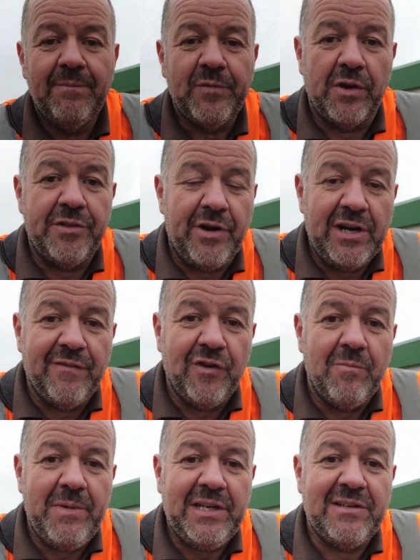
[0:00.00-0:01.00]
sort of 3 to
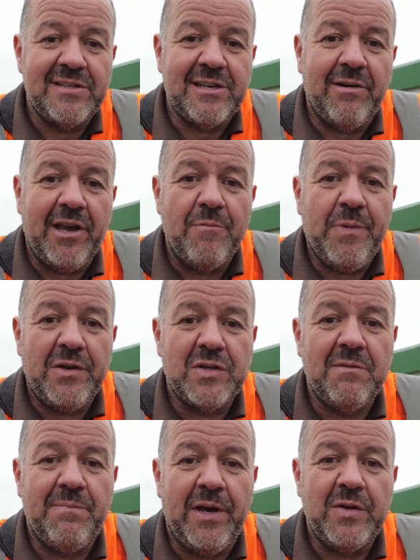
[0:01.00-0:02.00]
4 metres. So I go
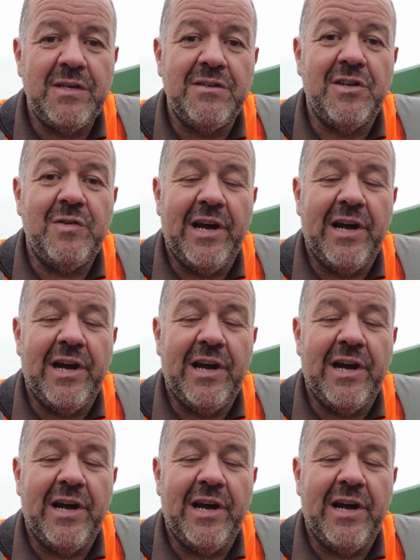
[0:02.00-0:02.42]
post to post in 2